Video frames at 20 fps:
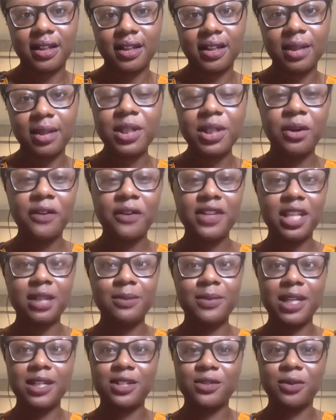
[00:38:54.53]
We know if you
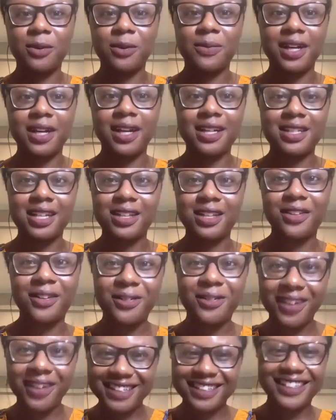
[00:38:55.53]
need to repeat, because I know that
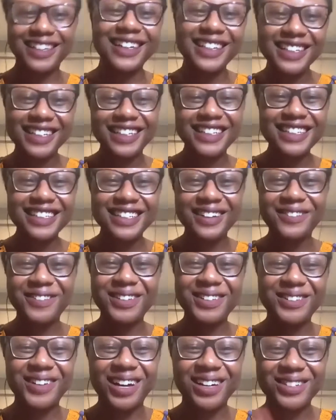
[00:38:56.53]
when
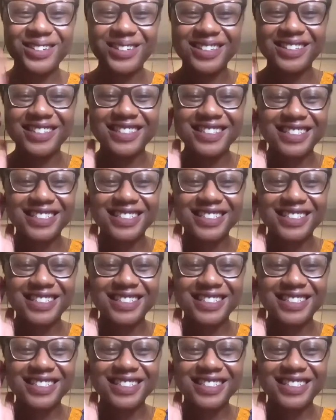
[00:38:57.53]
different directions.